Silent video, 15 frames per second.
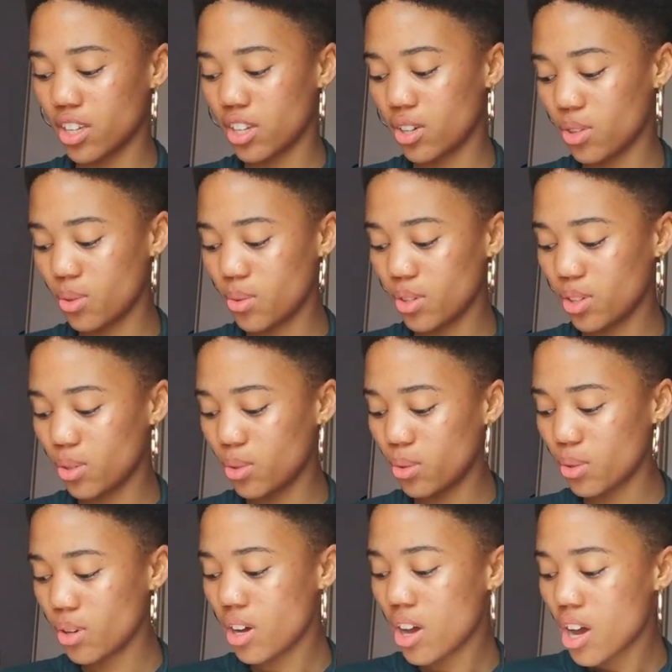you
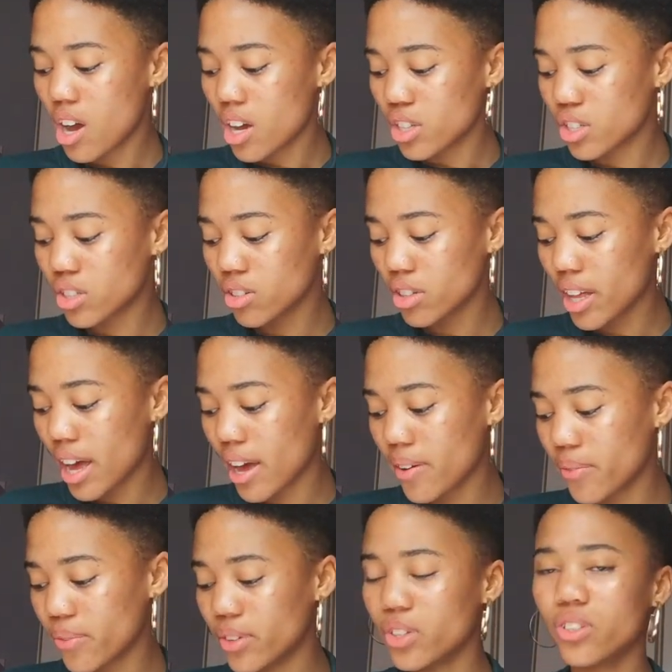you still
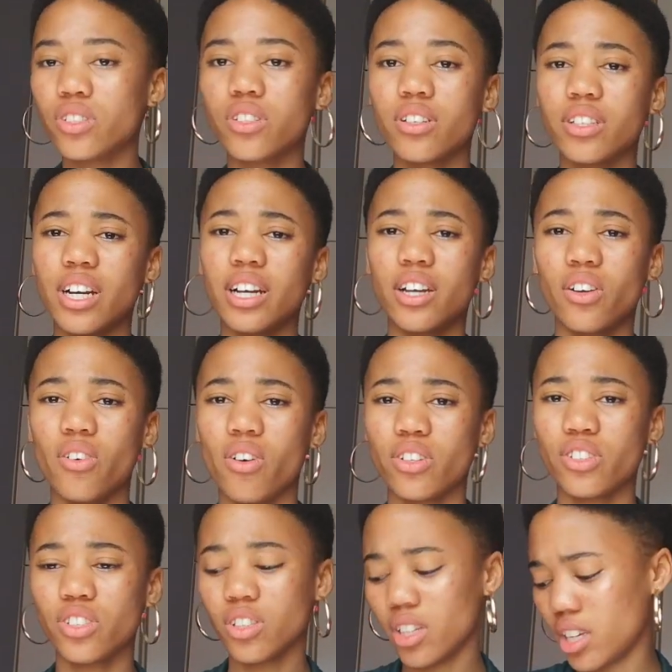have you're still young at
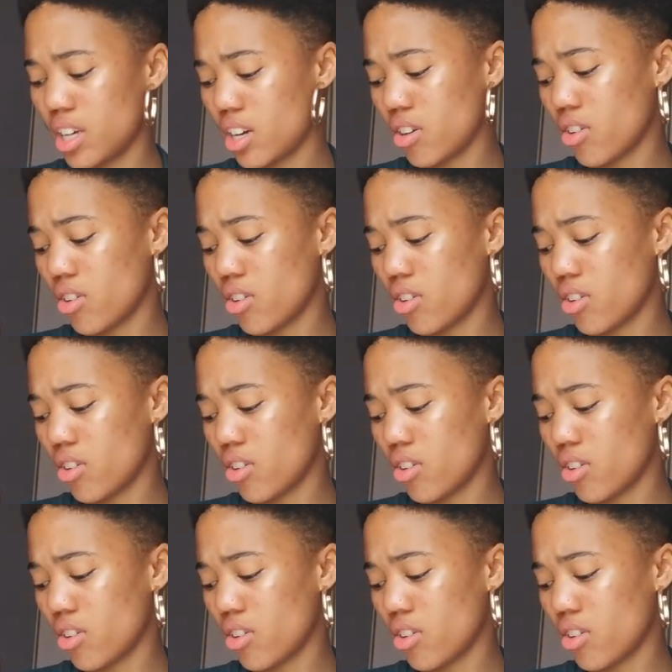heart, you're still a kid